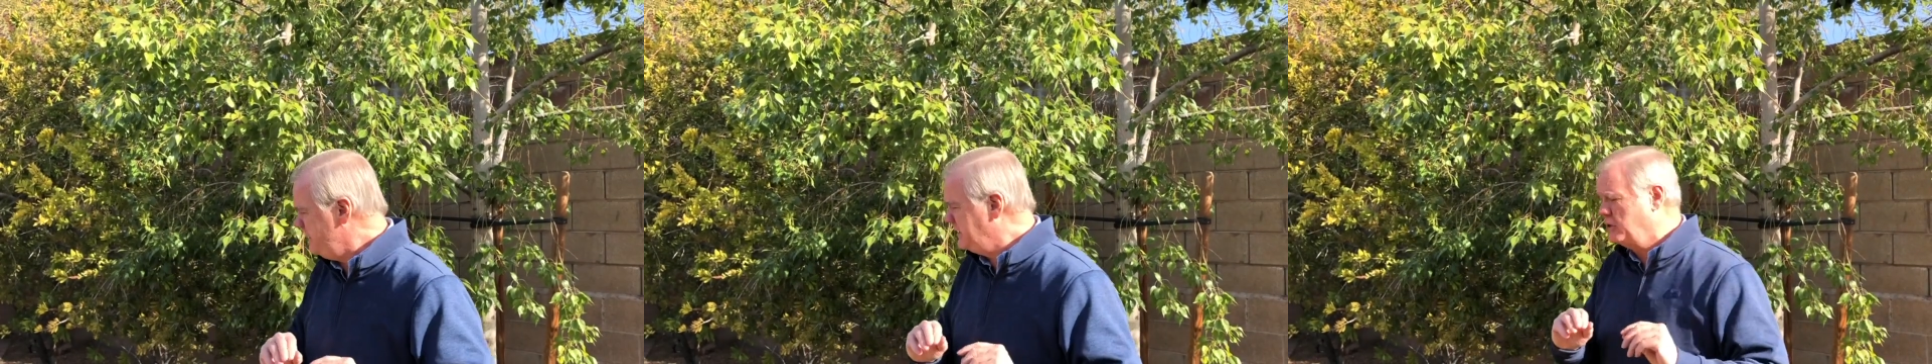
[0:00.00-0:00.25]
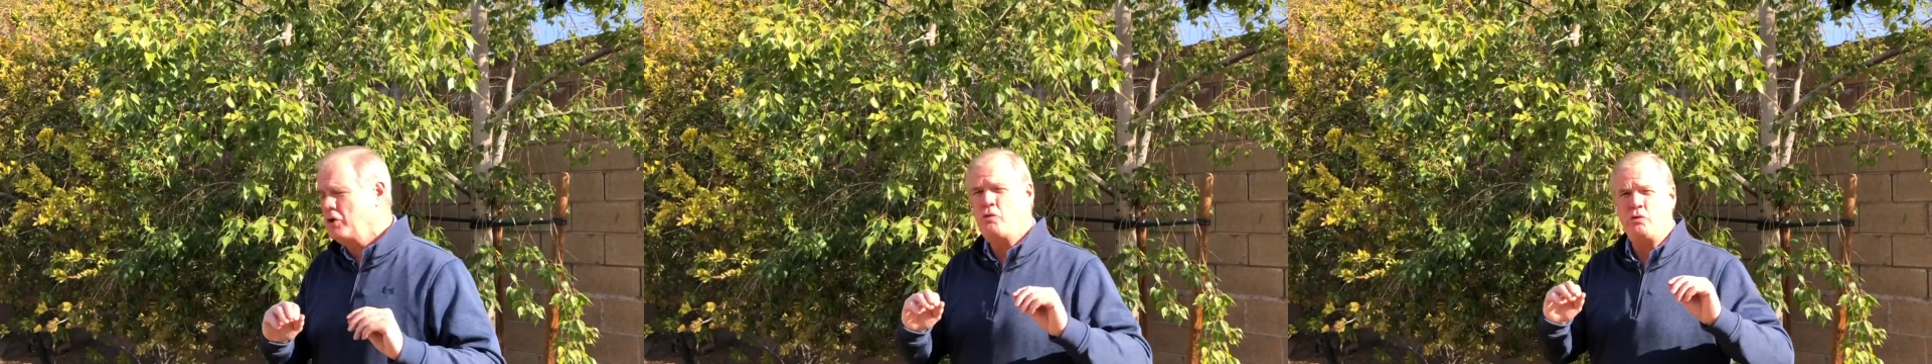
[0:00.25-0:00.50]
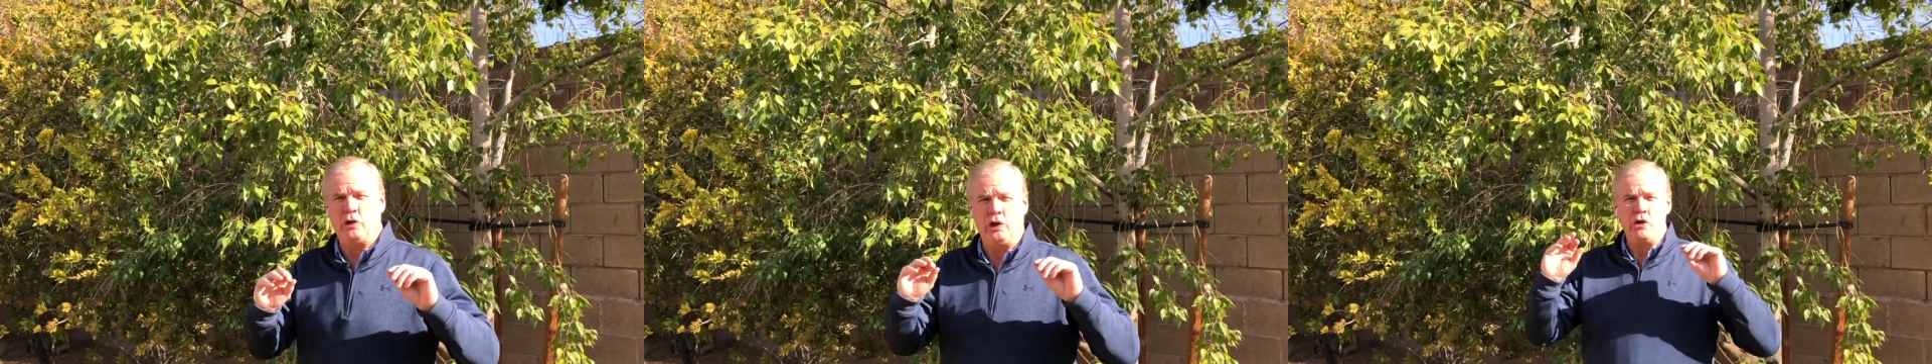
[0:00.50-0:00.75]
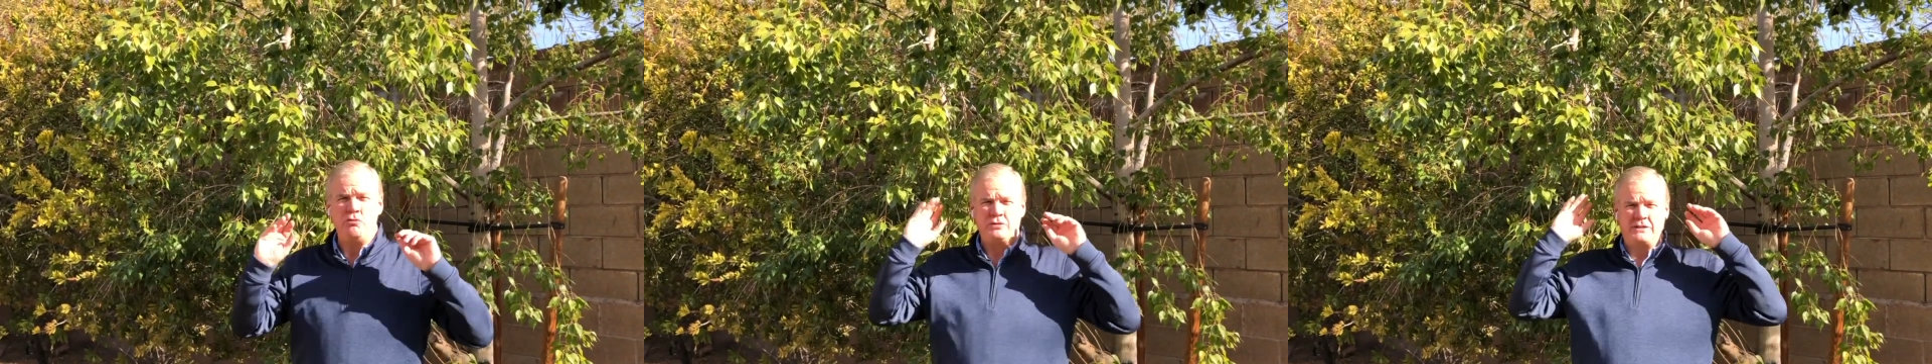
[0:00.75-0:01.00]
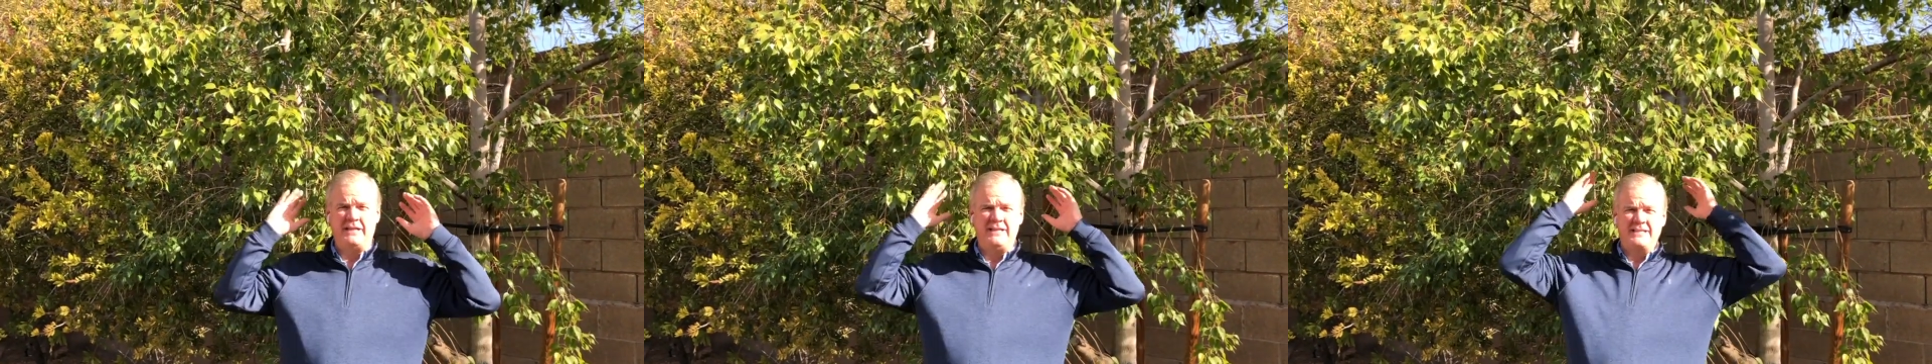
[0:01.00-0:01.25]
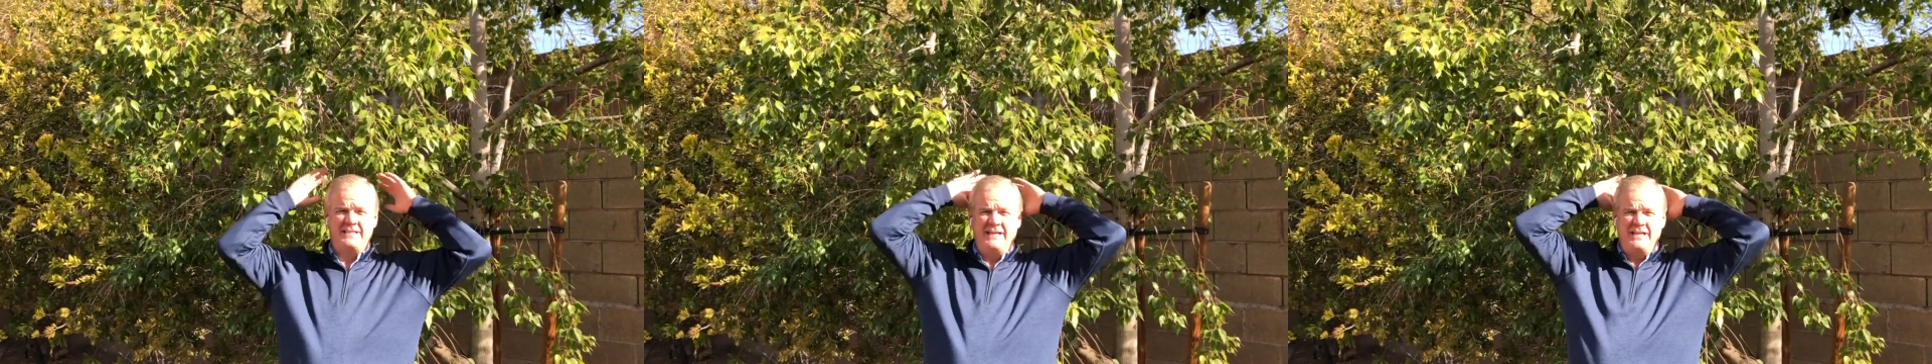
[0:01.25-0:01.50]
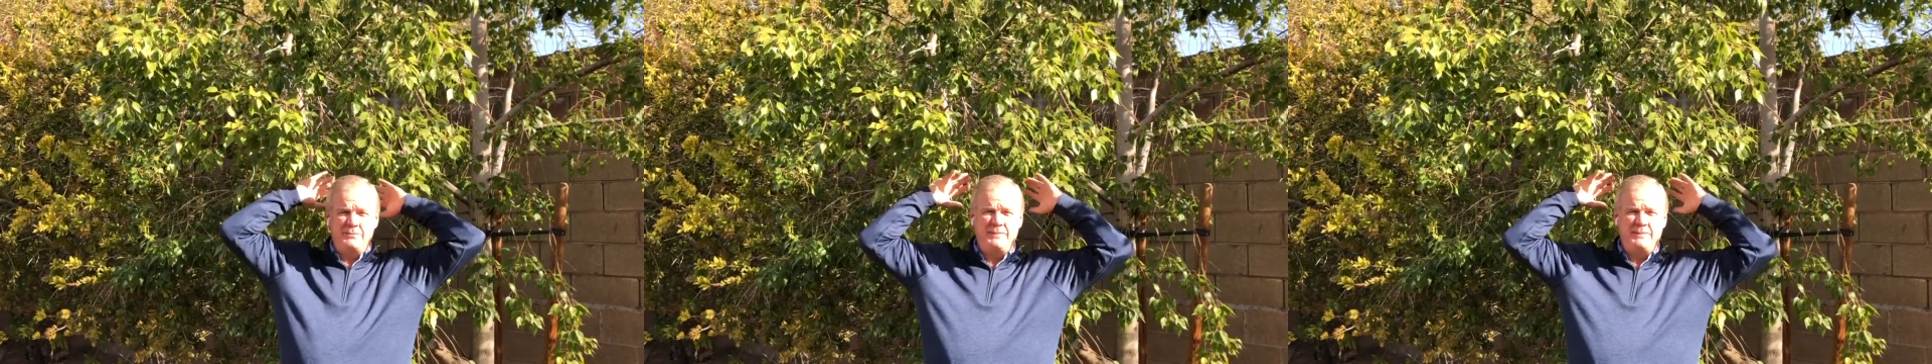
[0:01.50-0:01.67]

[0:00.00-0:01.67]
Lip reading: be too close to these things,